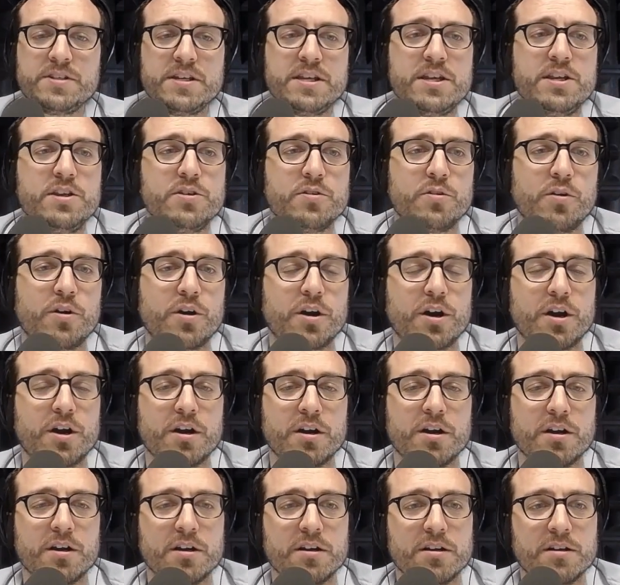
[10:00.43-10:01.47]
your
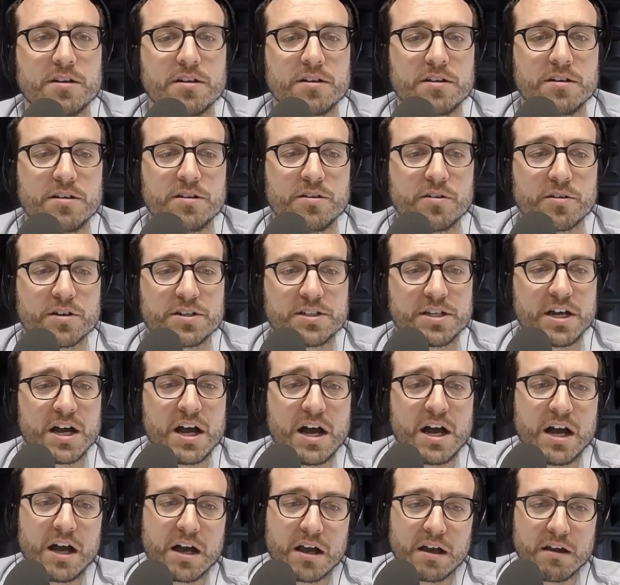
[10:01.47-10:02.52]

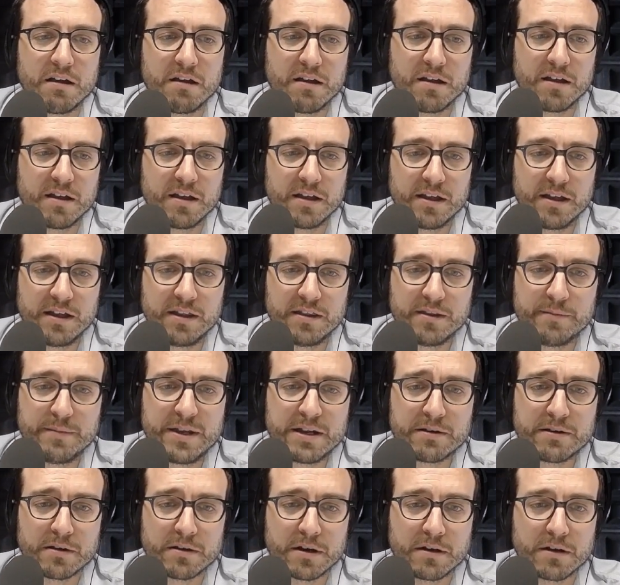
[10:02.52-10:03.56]
tongue in the
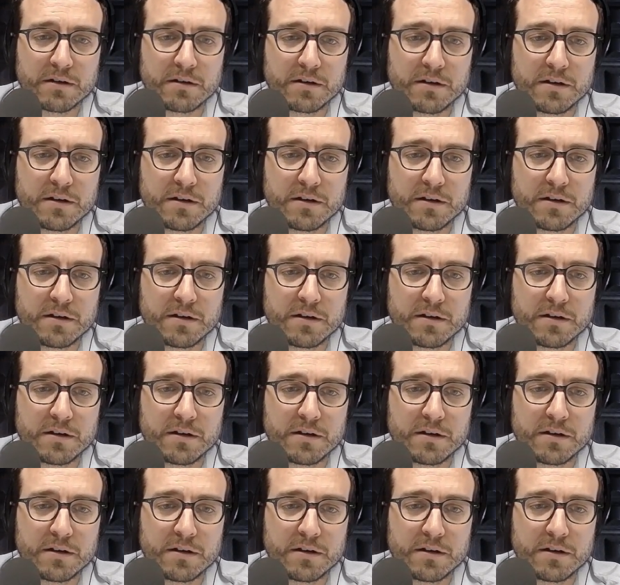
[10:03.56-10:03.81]
mirror,